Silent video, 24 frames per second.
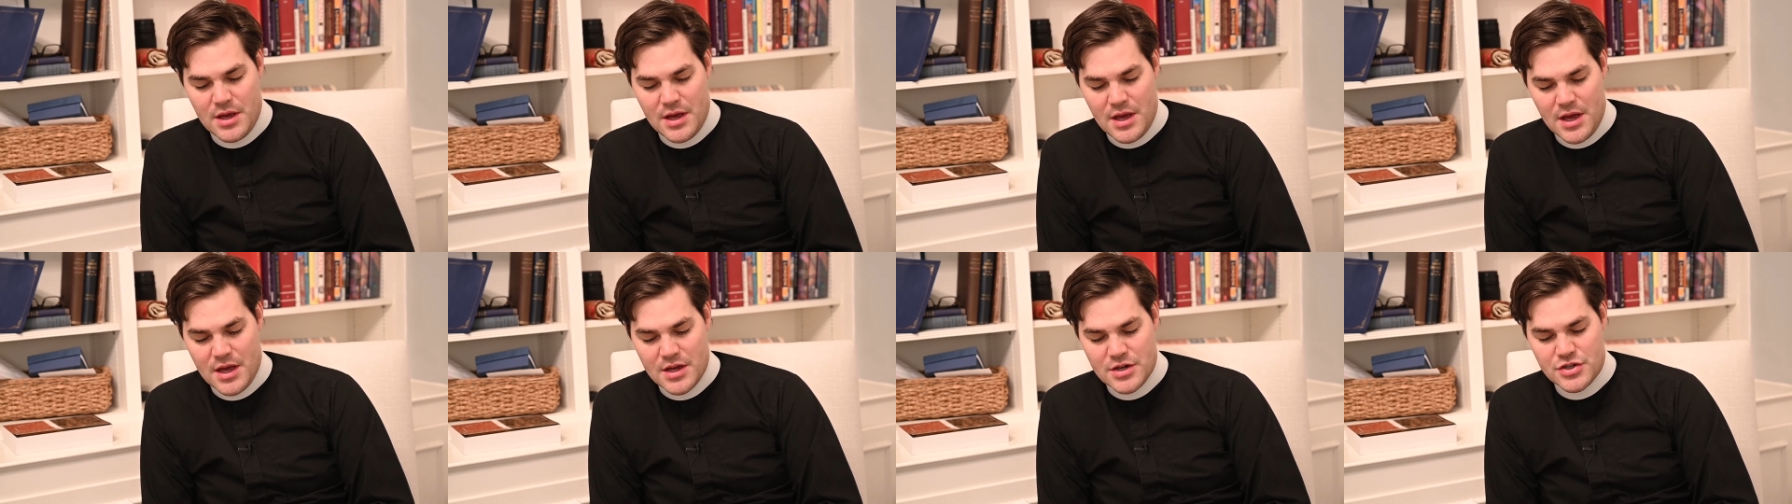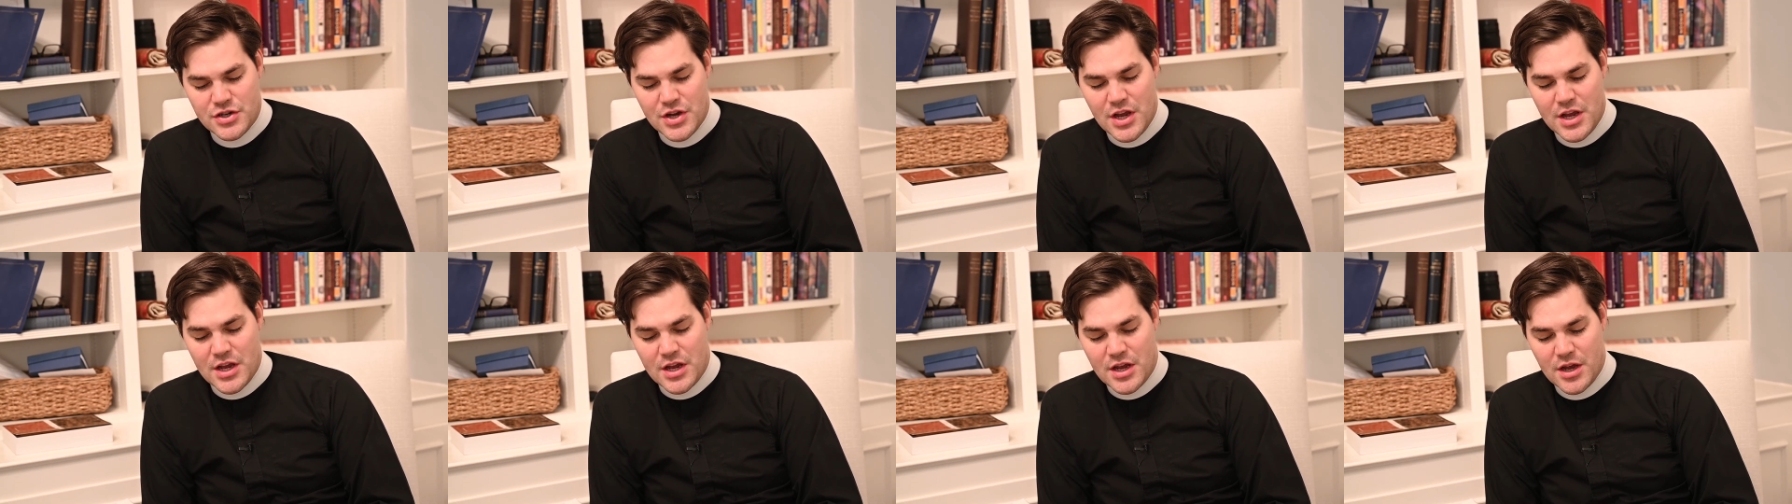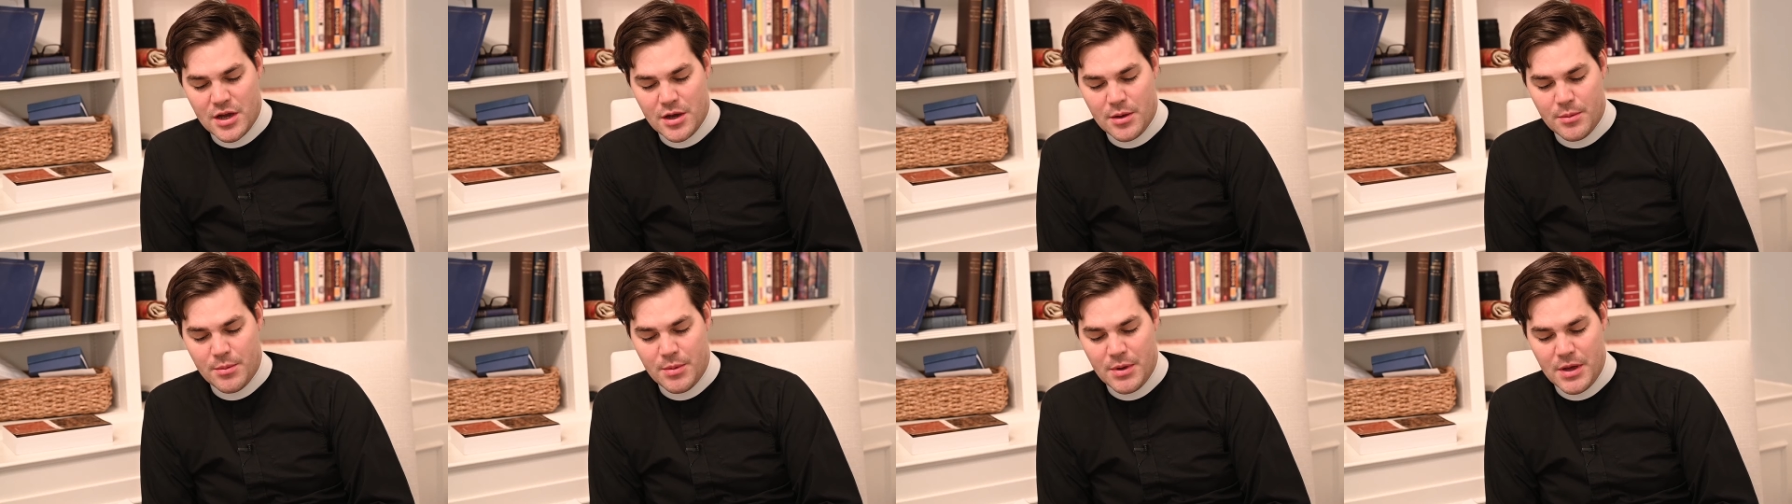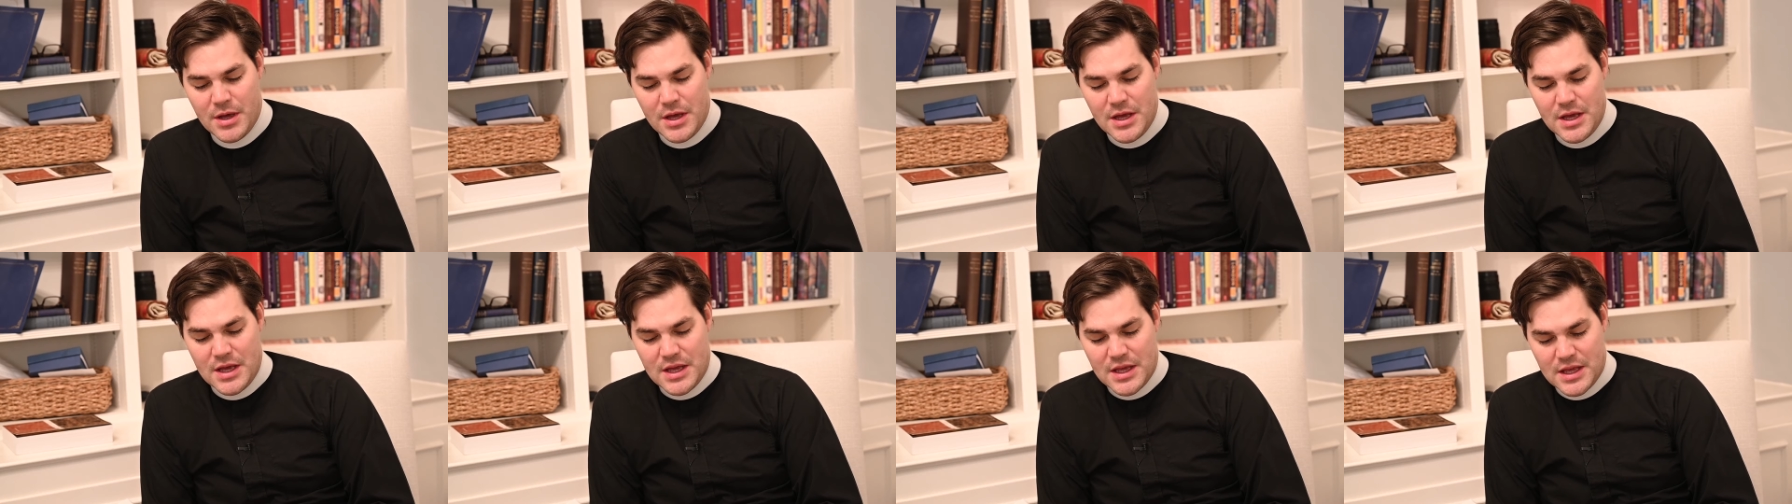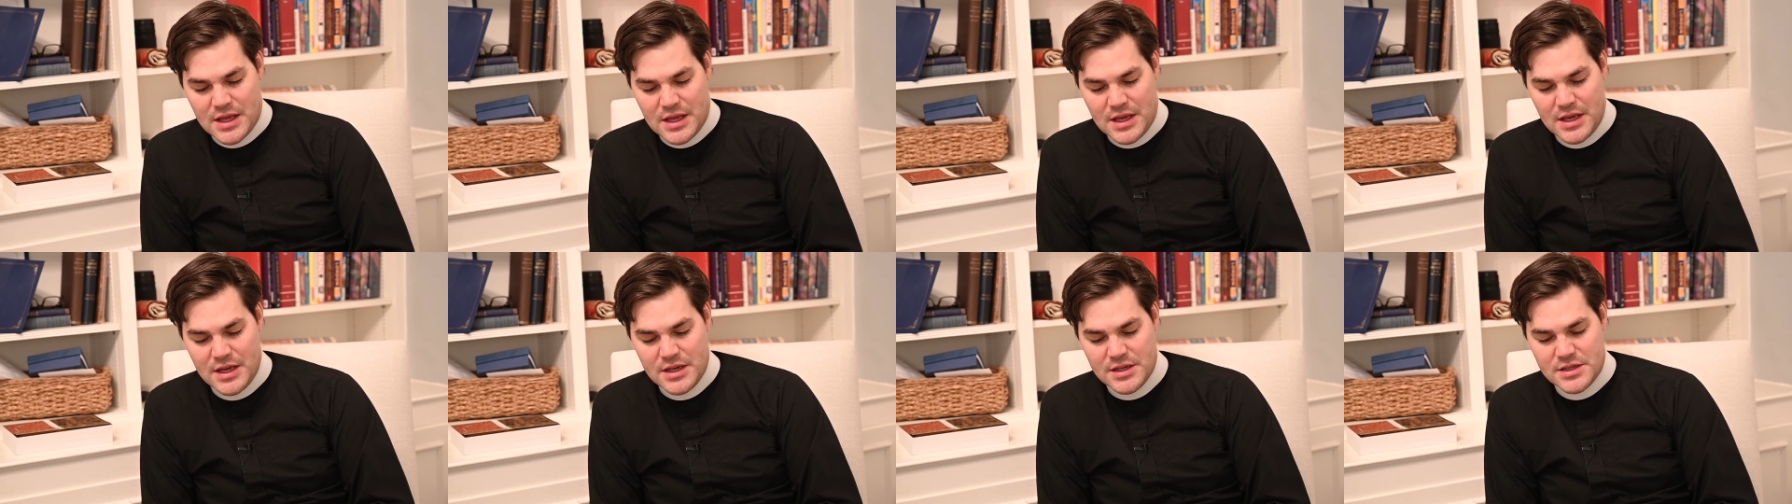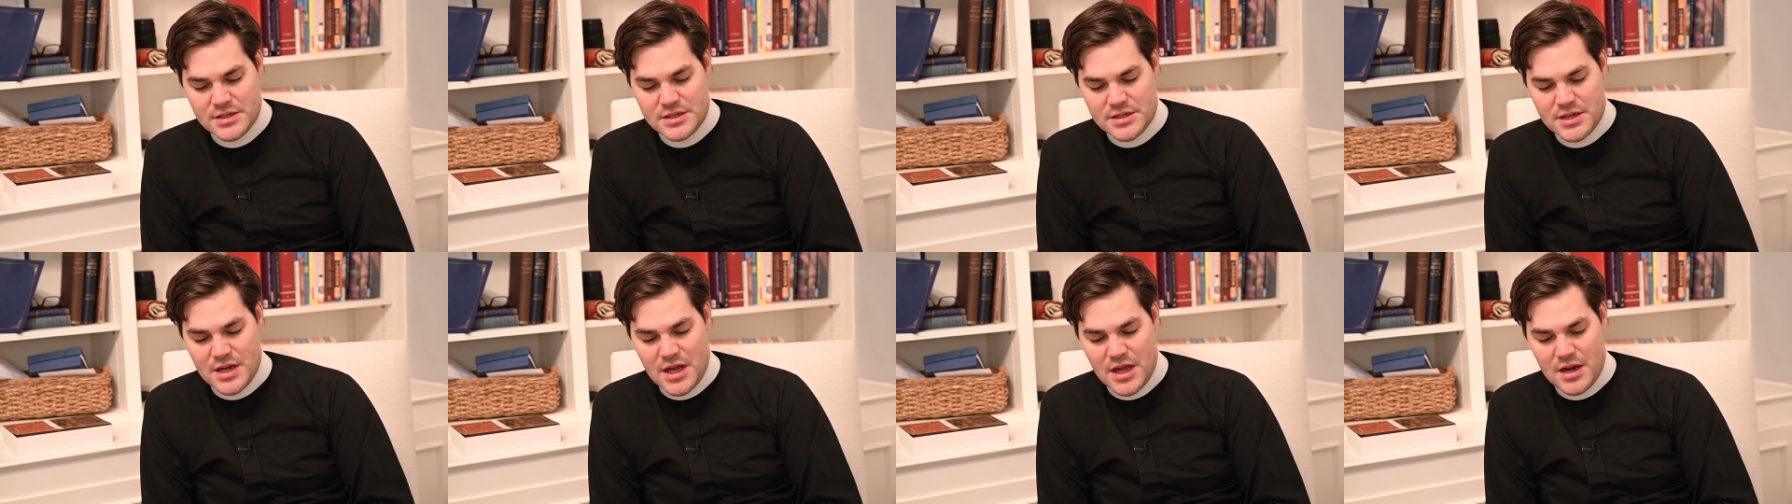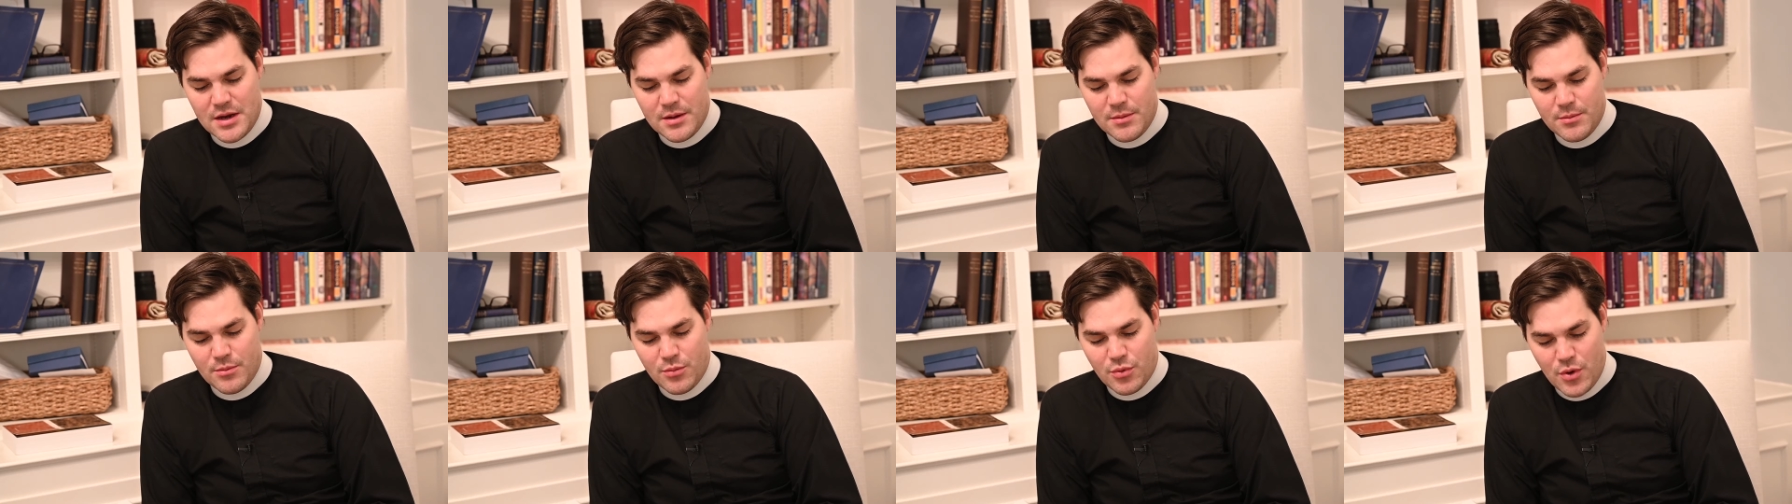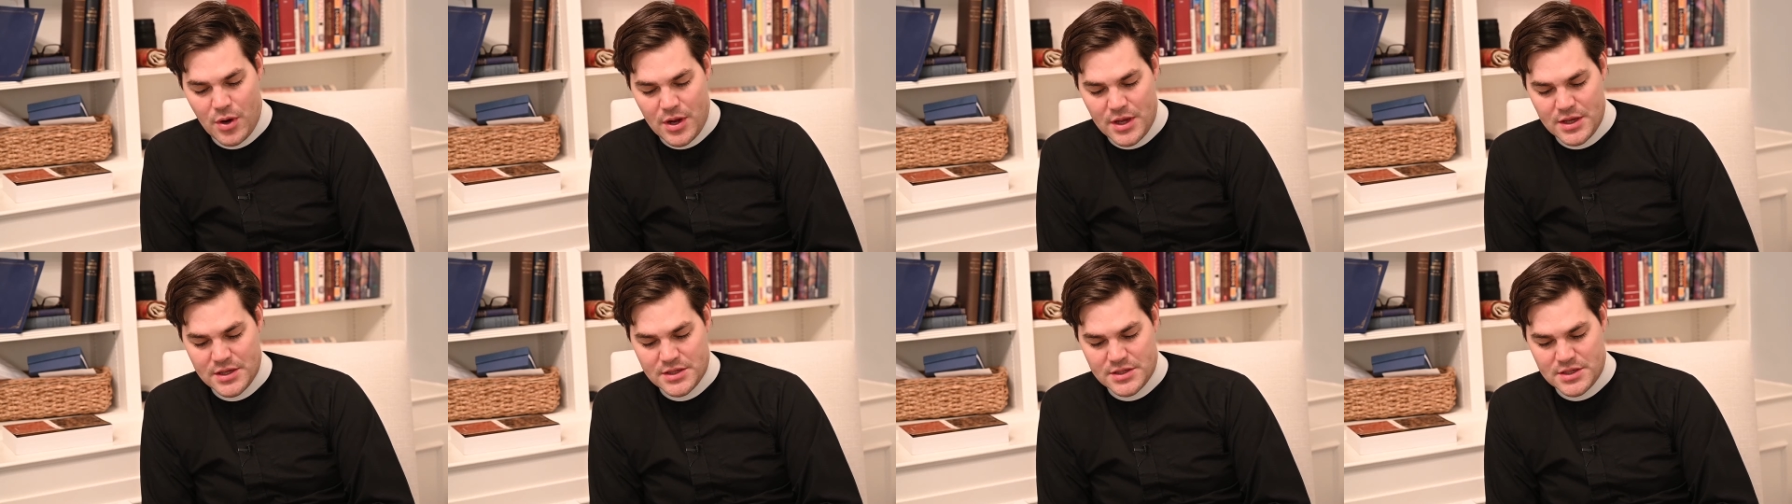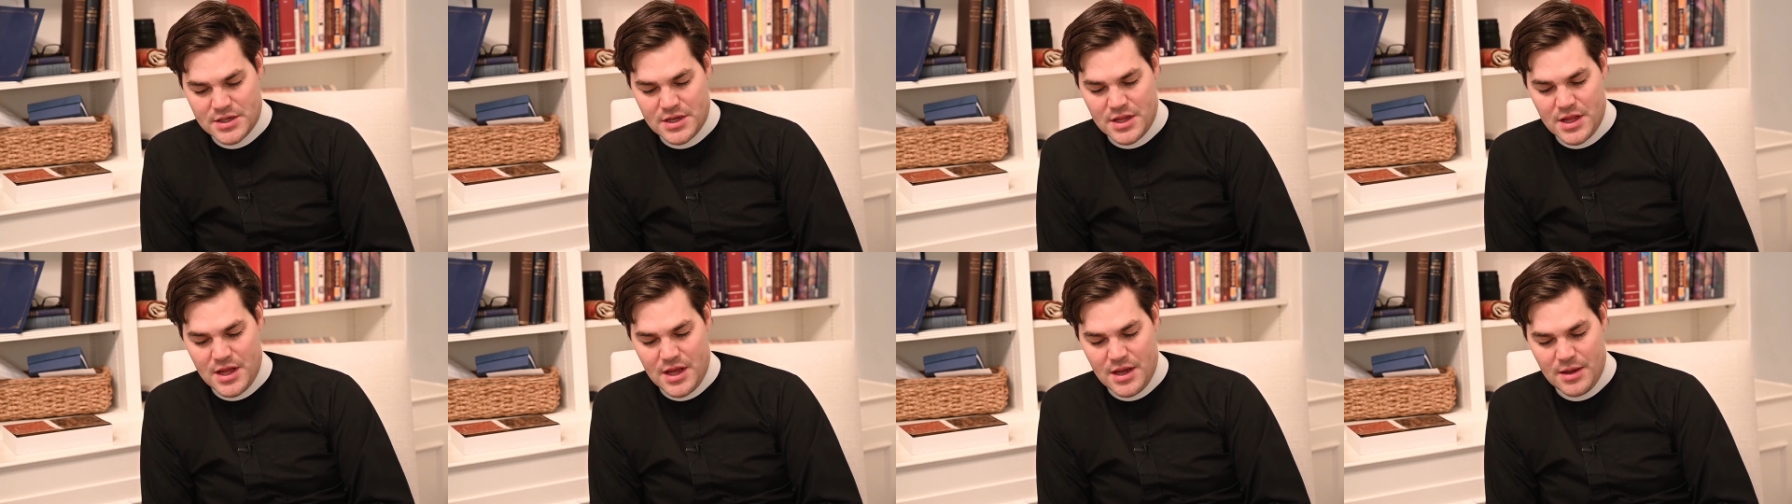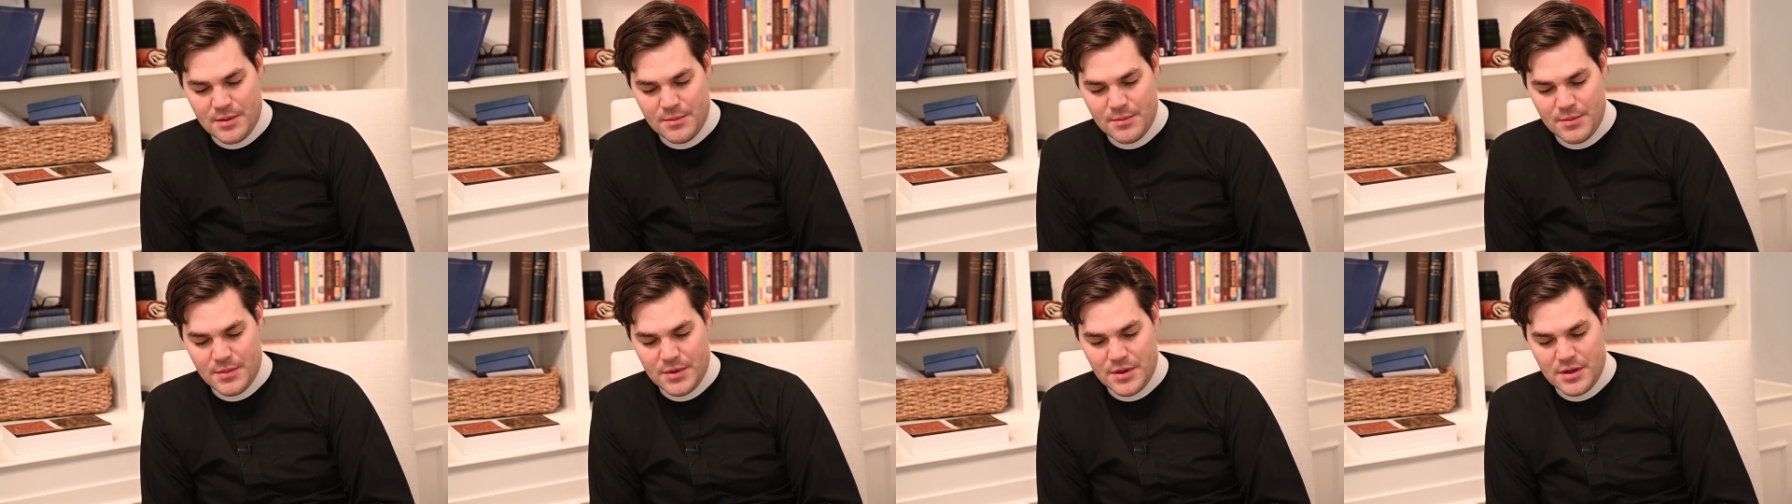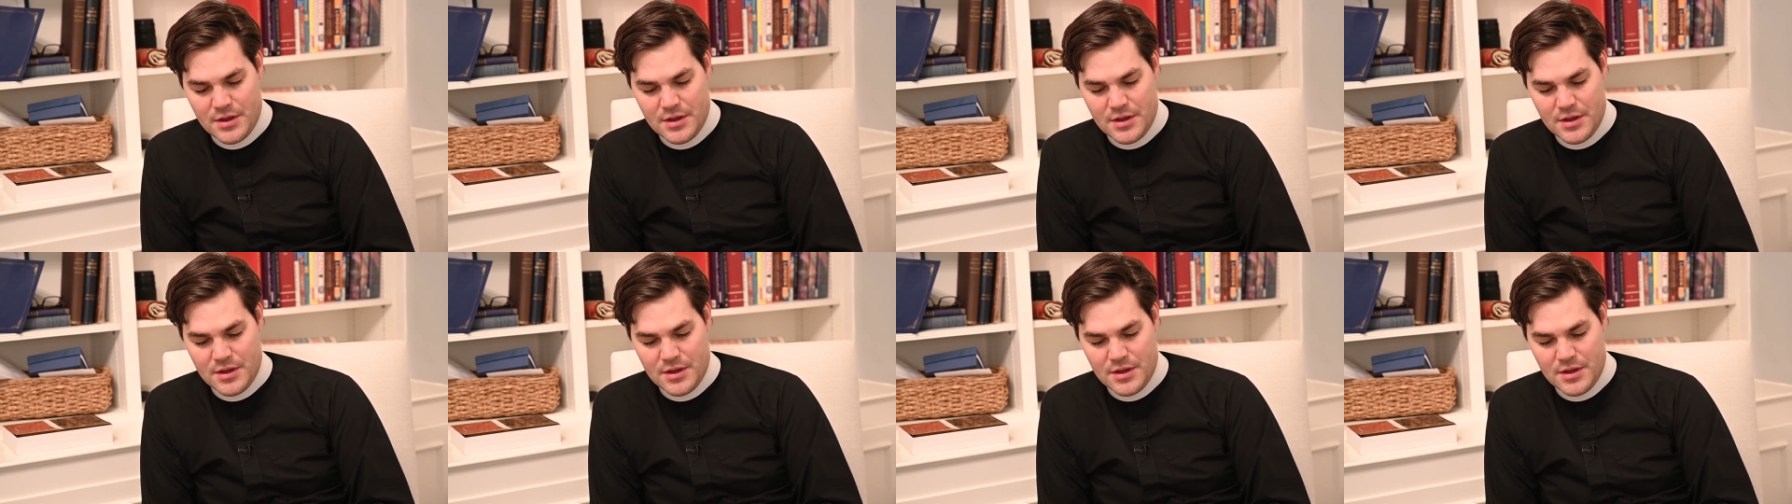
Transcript: and Jacob kissed and embraced them.